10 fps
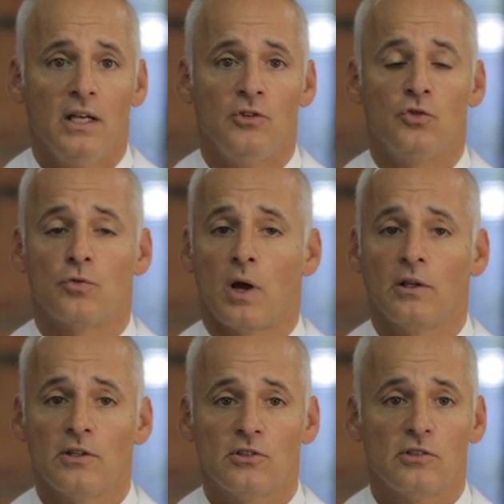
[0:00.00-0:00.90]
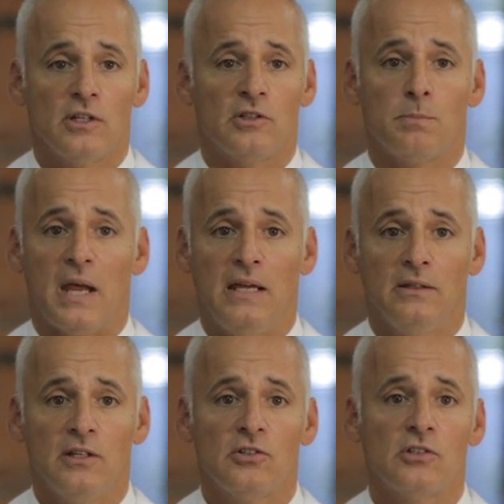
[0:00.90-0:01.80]
It's drugless, it's
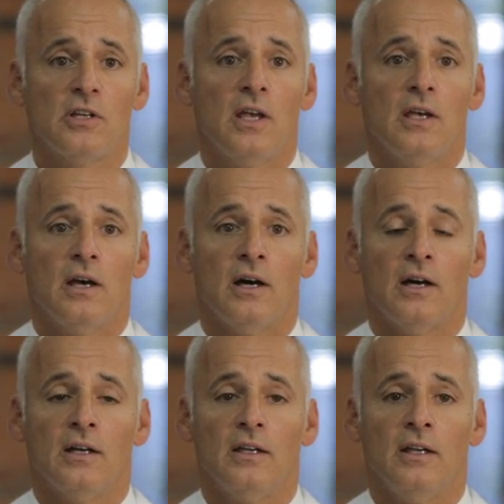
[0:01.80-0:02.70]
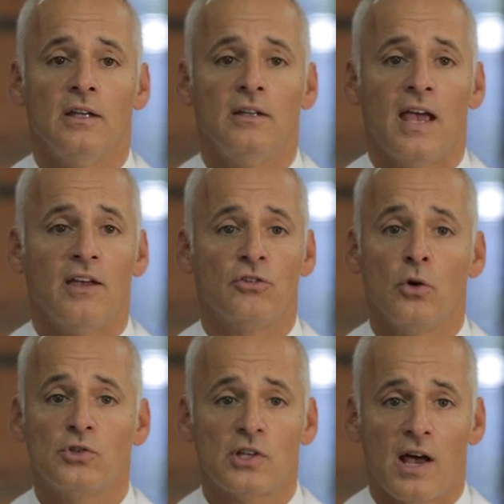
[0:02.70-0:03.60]
painless, uh, it has
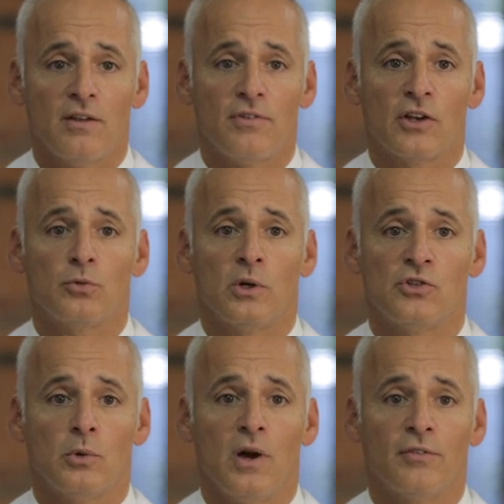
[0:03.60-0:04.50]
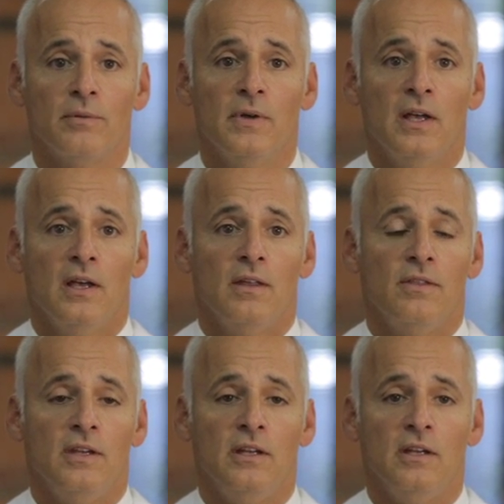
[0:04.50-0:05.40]
no side effects whatsoever.
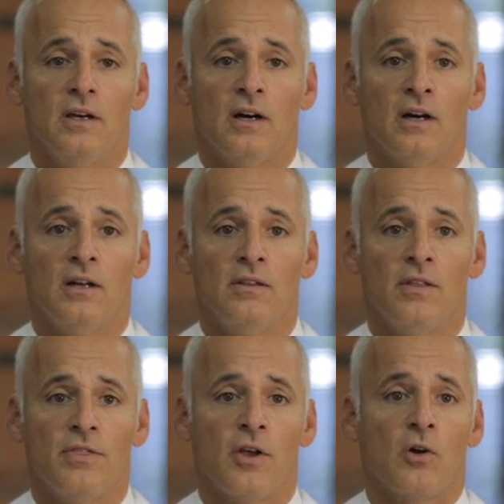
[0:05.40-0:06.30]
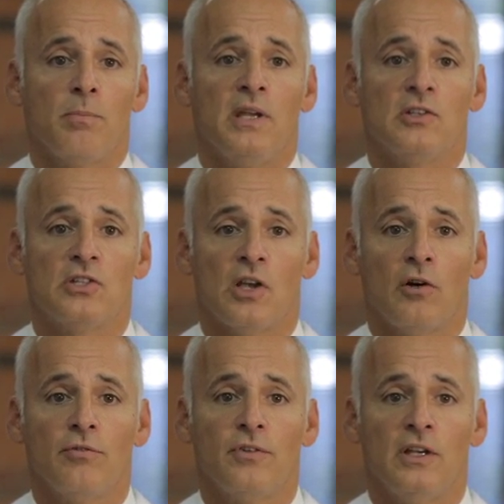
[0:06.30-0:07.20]
The, uh, the therapy
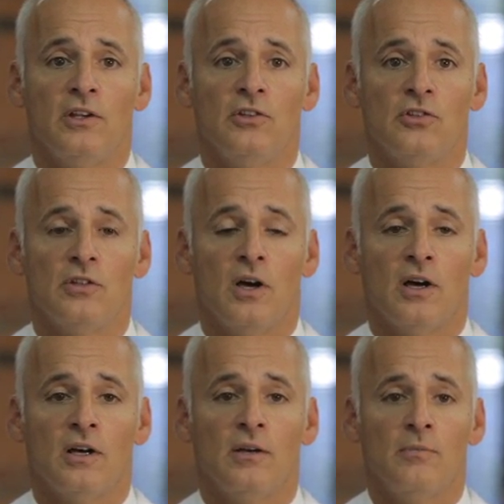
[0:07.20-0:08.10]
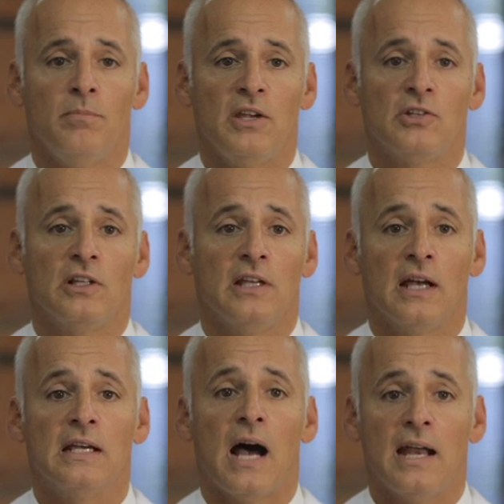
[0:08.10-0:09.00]
itself is basically
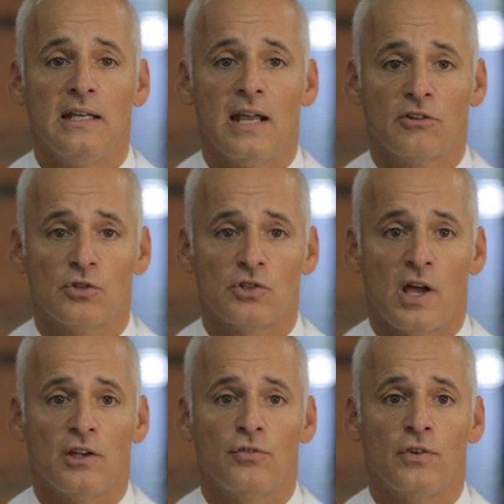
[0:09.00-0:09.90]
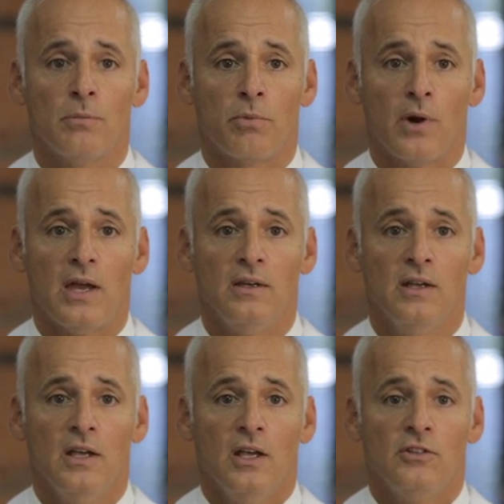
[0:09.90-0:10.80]
a guided exercise for the
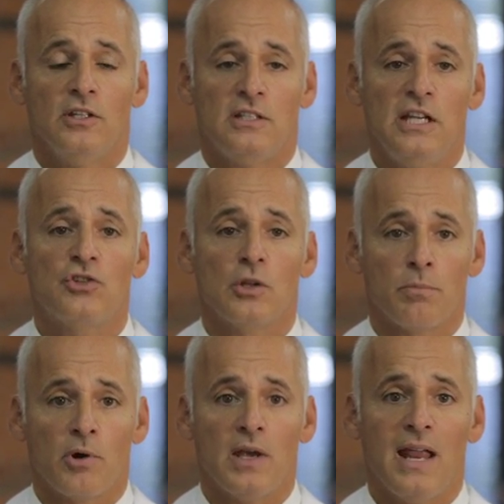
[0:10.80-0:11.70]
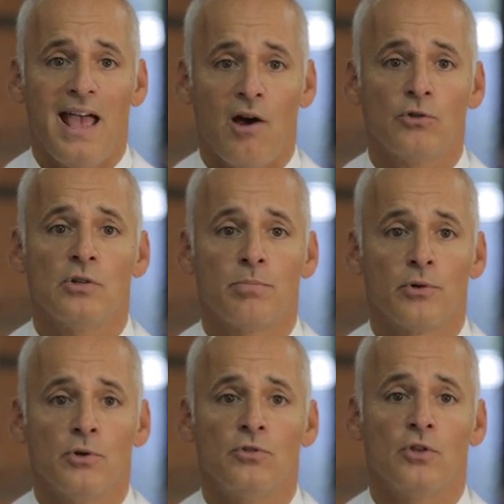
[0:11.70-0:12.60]
brain to teach the brain how to
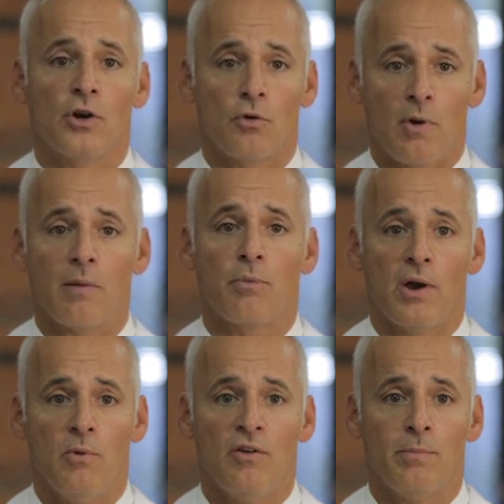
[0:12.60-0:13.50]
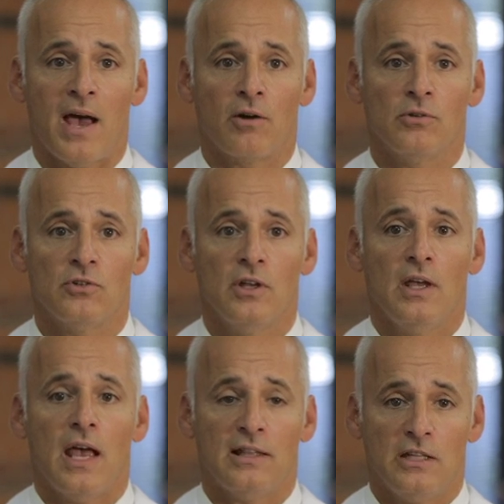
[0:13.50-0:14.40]
produce the correct brainwave patterns
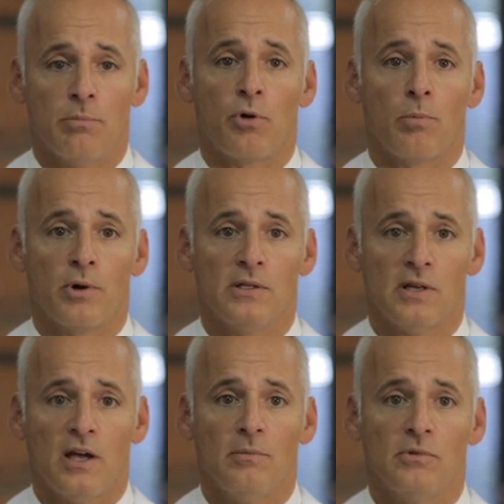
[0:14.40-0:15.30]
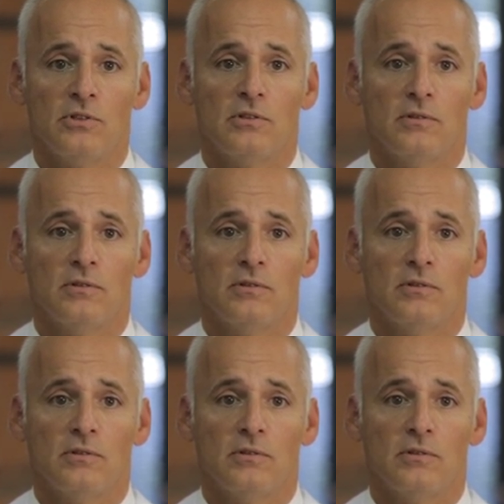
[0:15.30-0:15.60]
at the appropriate times.